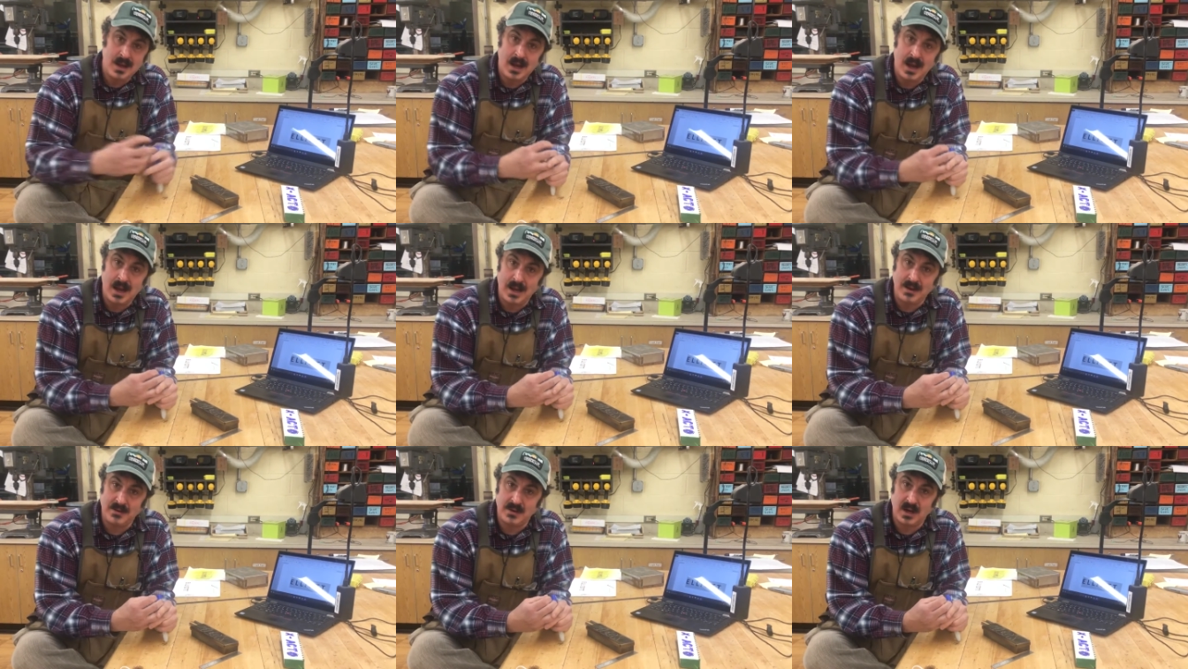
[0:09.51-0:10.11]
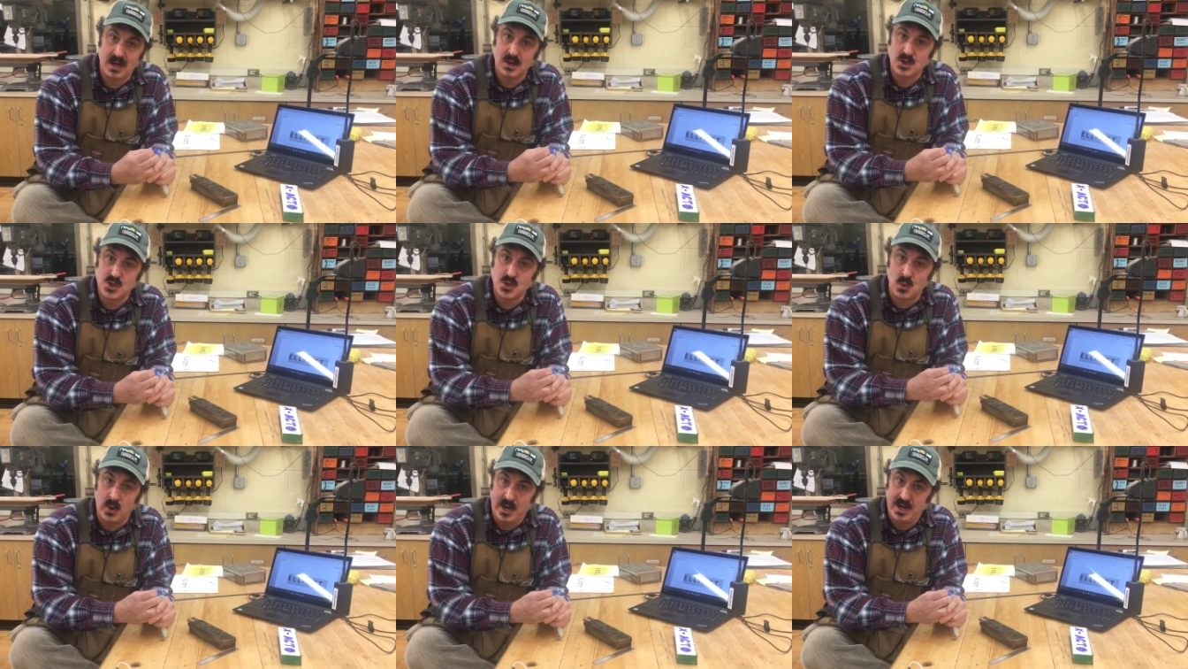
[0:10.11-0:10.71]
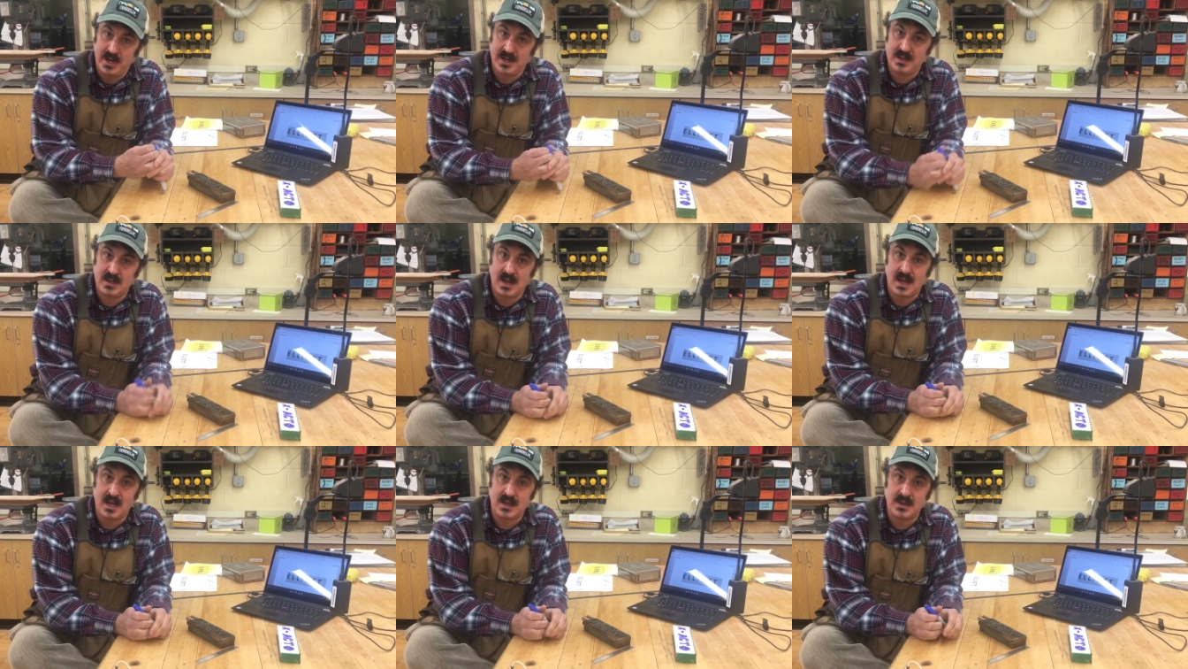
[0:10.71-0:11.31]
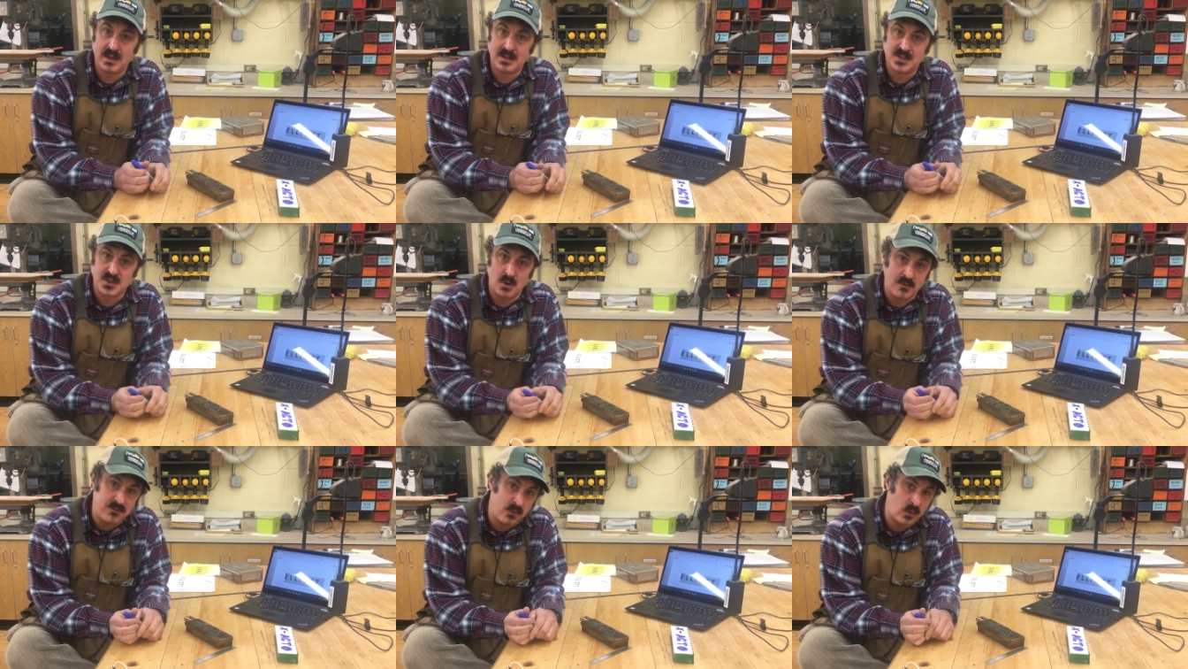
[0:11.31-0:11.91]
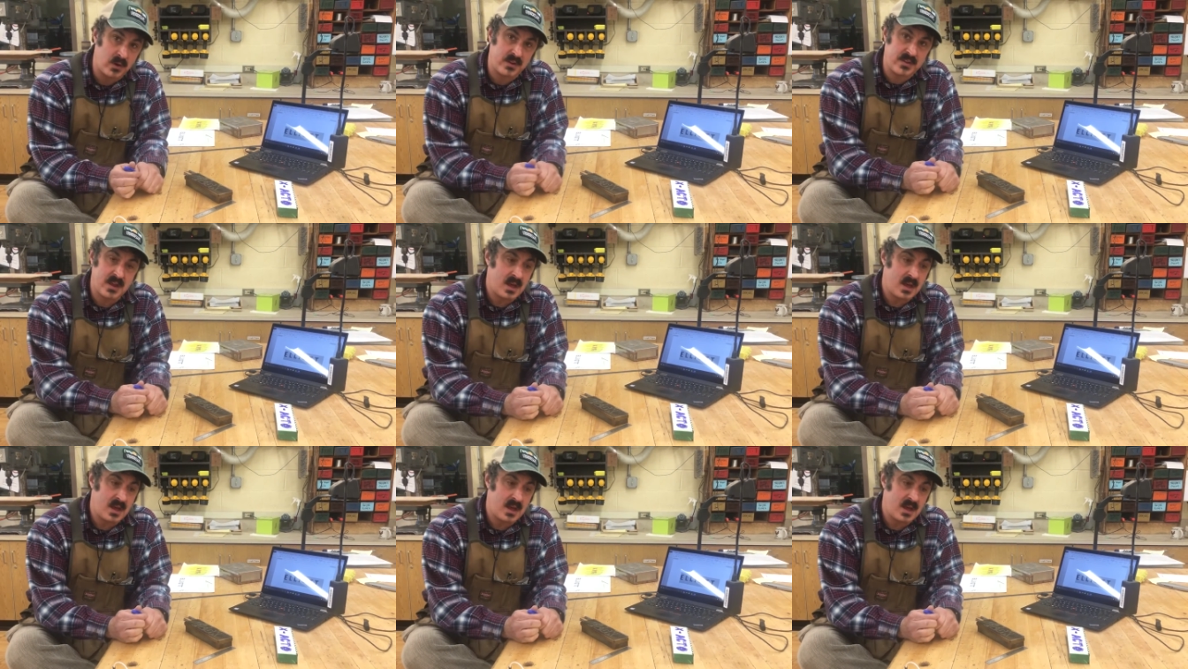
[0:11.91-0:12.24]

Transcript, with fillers: and, and uh, join it and, and so forth.